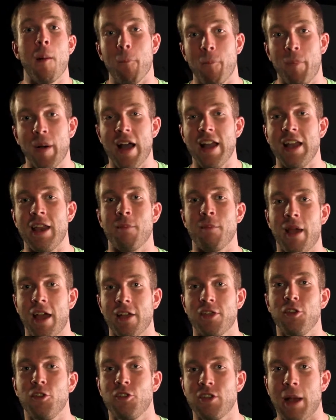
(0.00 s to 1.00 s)
but in
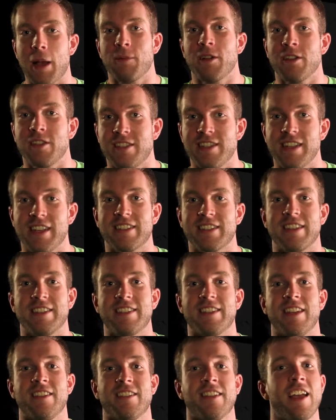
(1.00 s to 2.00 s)
Matthew chapter 6, it
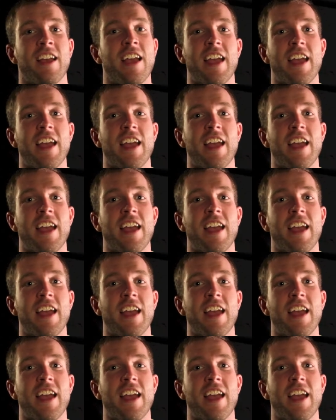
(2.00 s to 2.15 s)
says